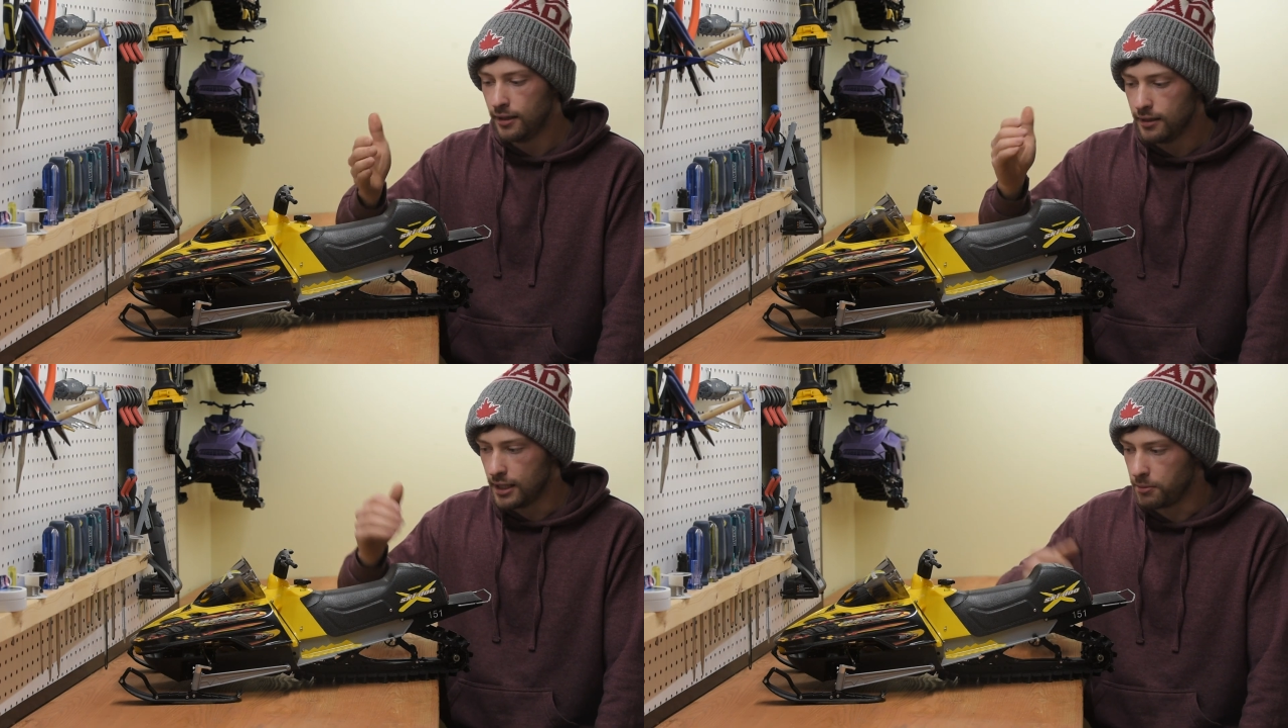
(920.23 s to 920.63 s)

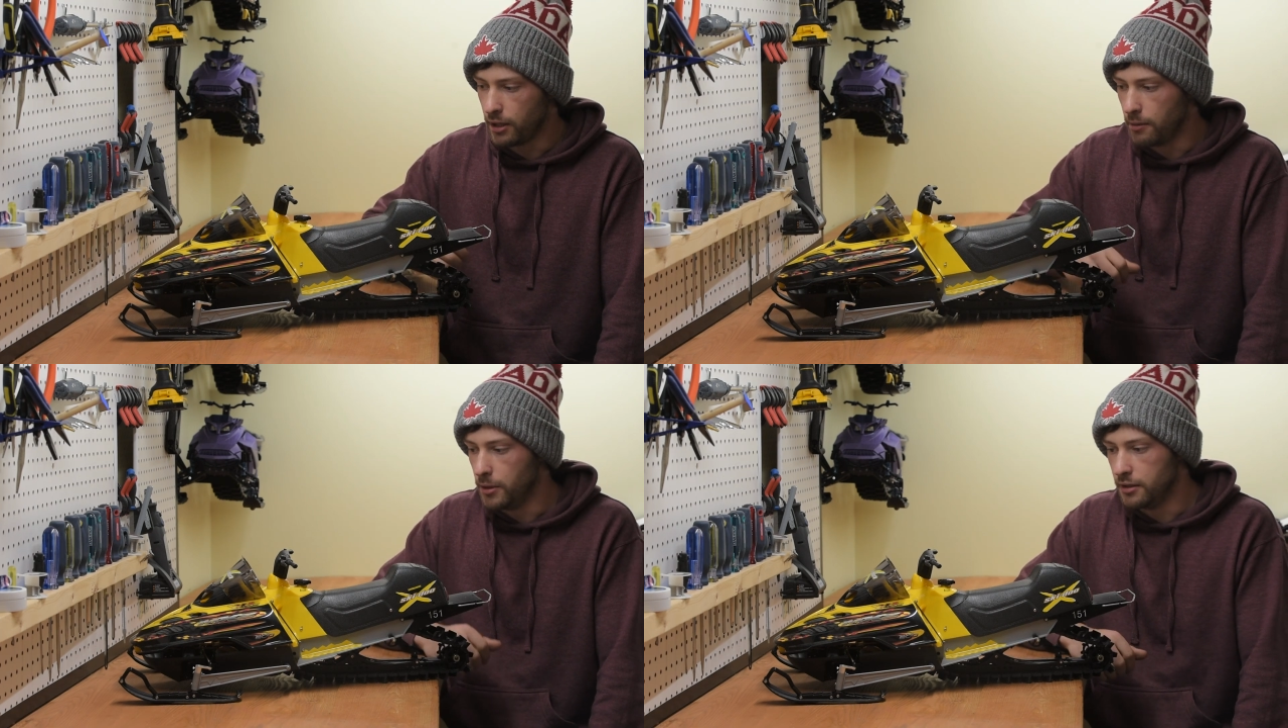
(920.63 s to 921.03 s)
That's
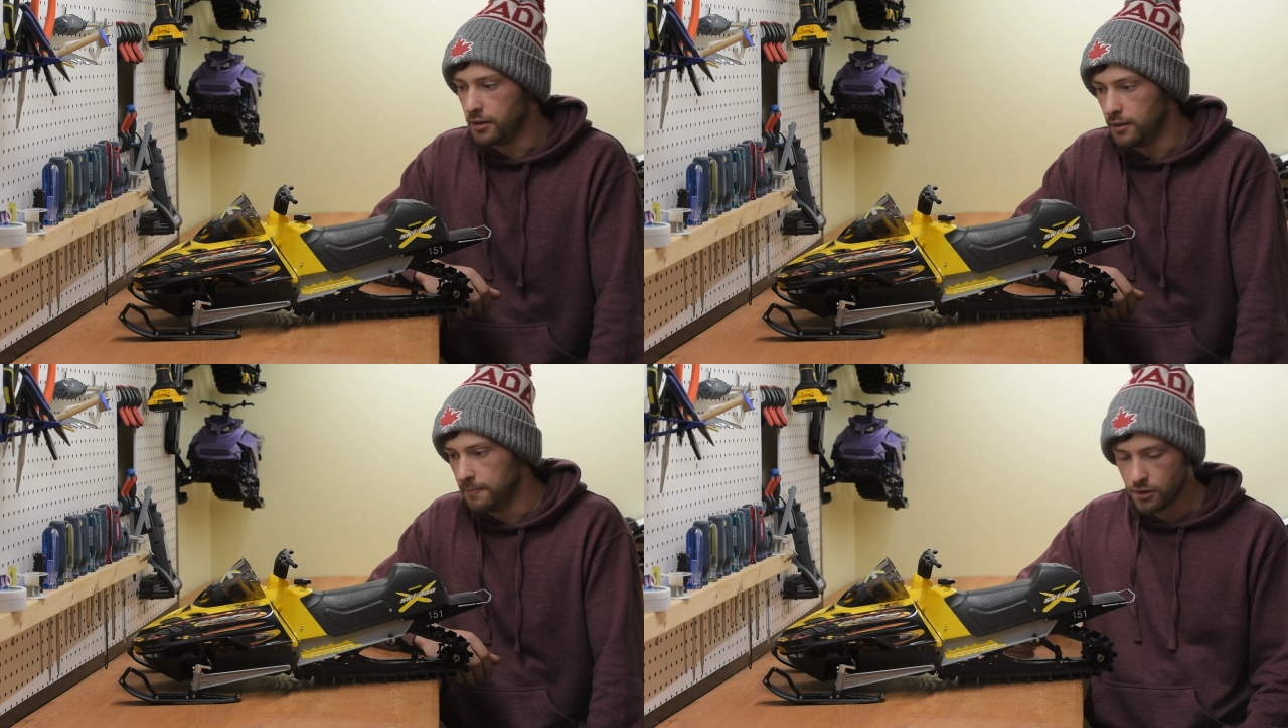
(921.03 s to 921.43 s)
what I
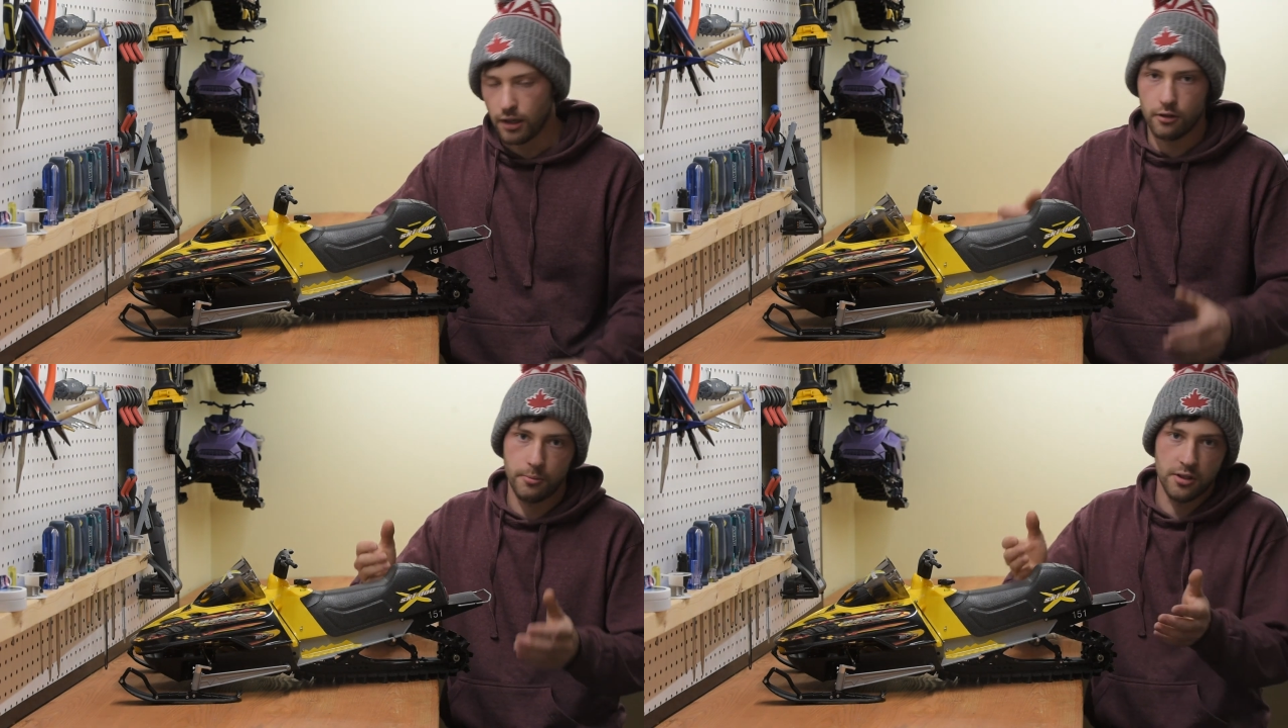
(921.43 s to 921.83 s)
wanted. So
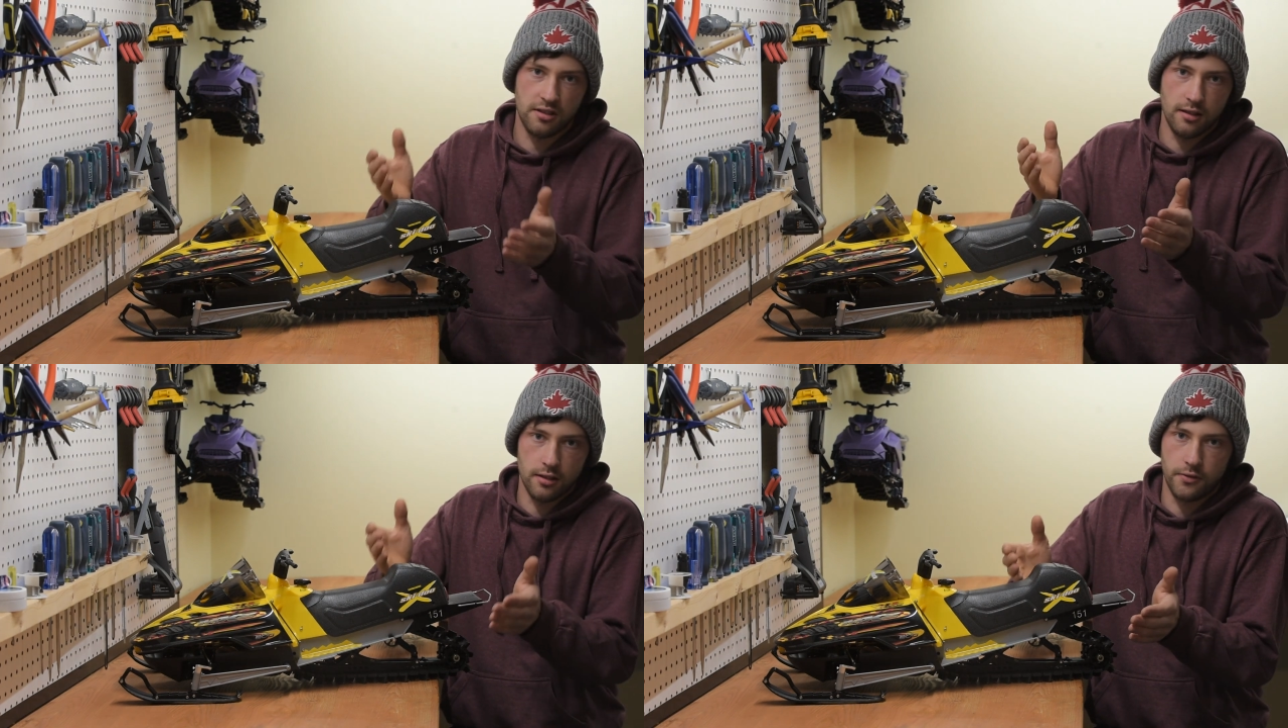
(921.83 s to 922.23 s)
I hope you
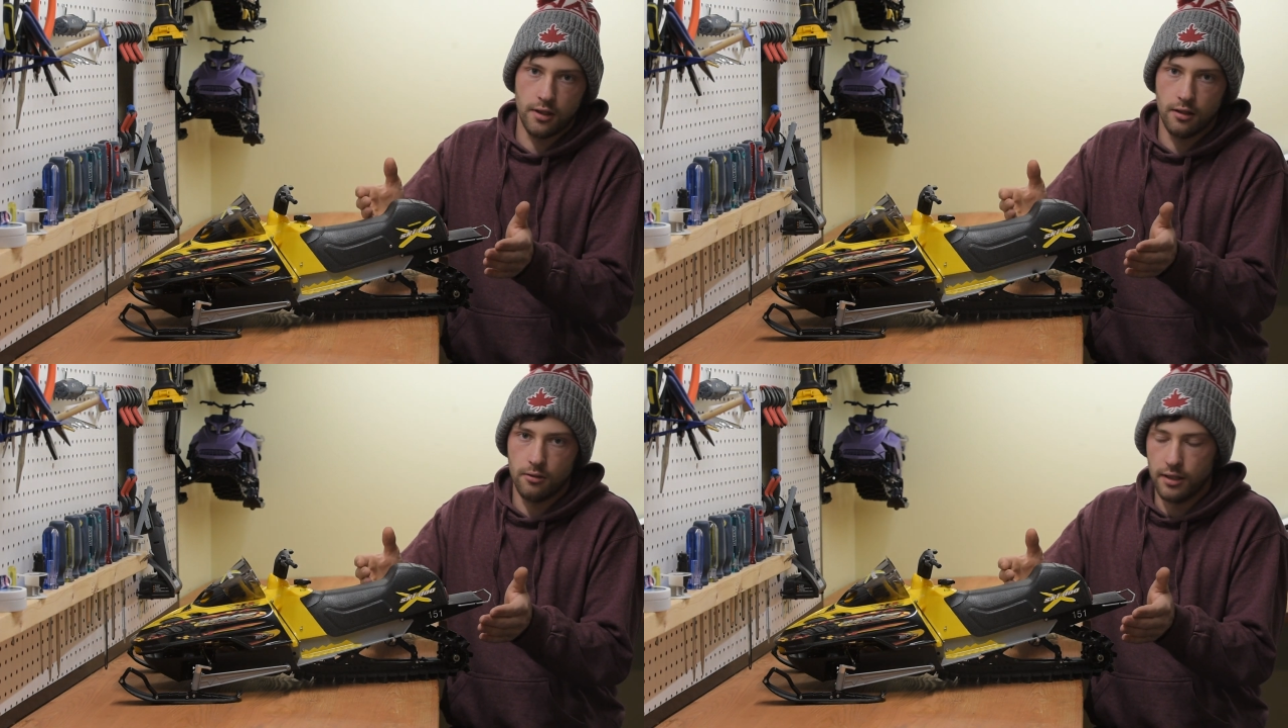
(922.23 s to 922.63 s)
see this
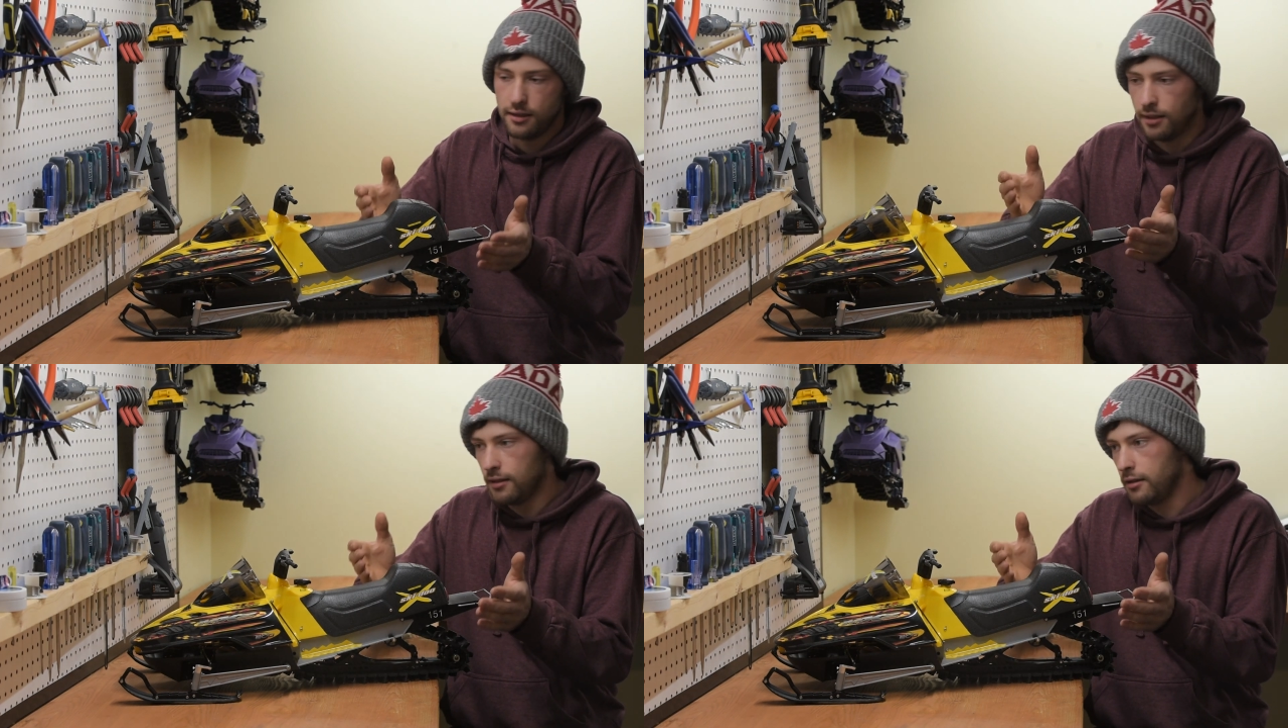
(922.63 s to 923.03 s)
video
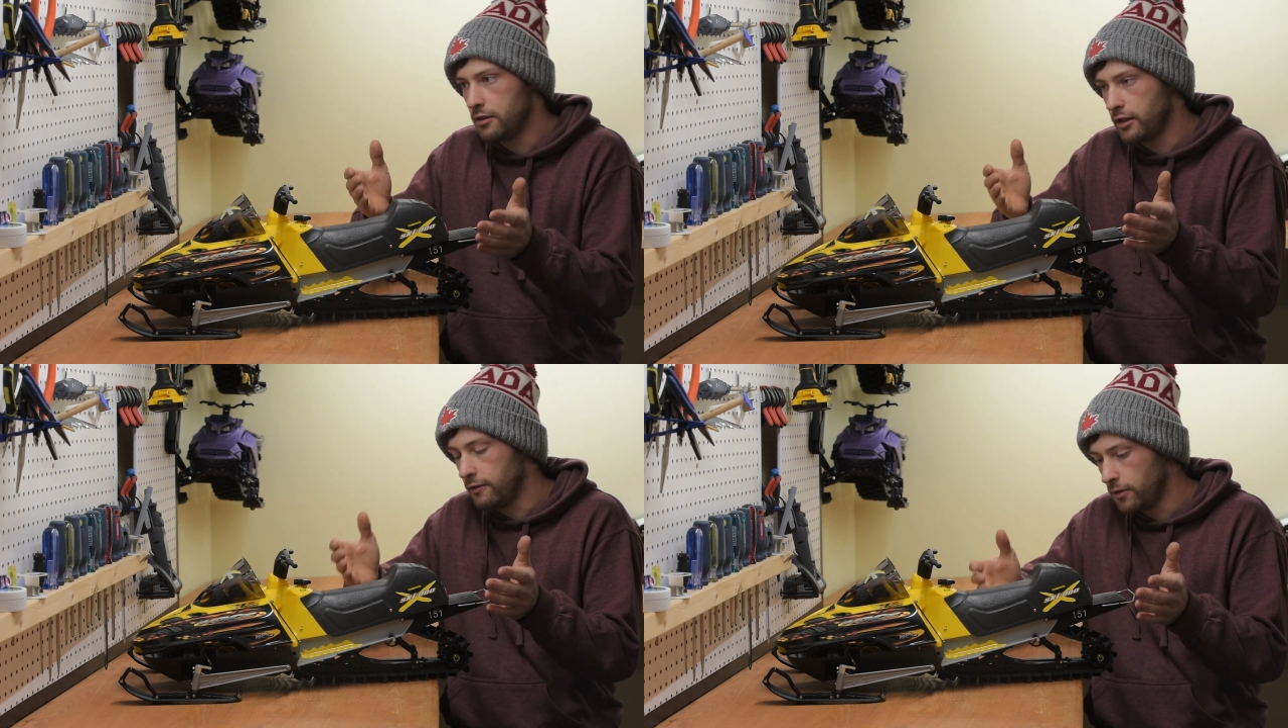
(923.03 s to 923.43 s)
and tell
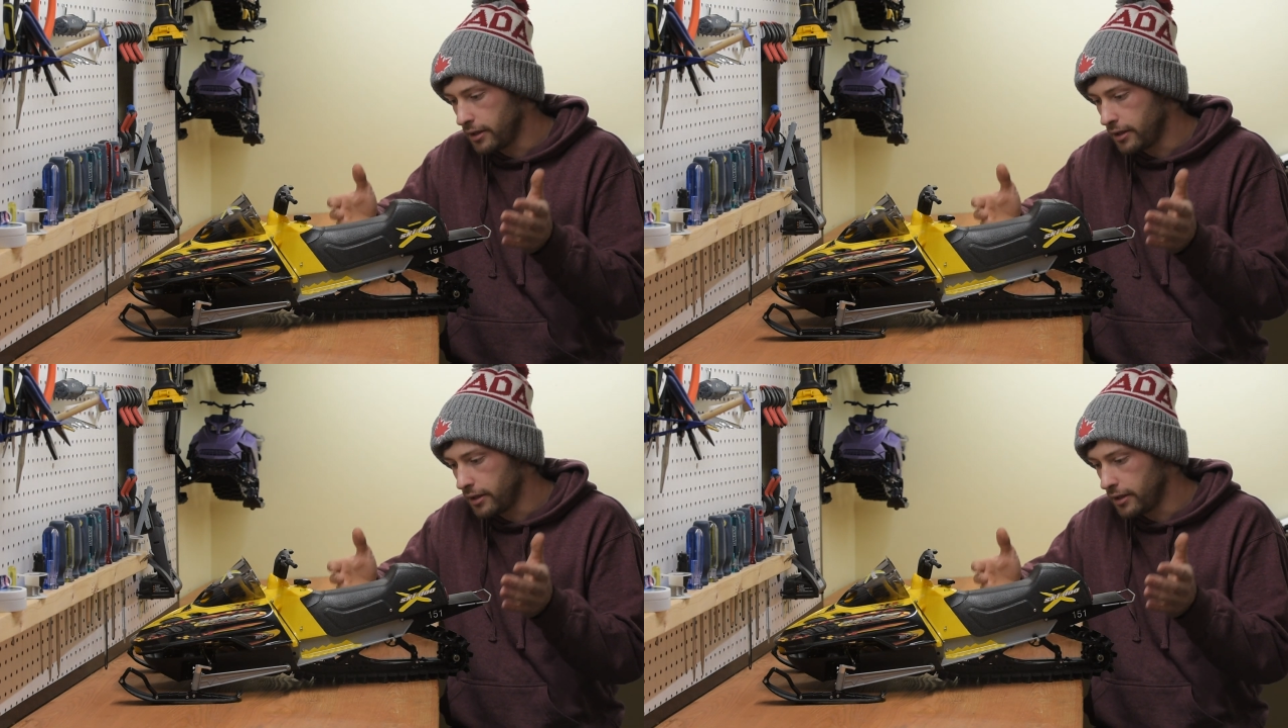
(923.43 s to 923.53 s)
yourself,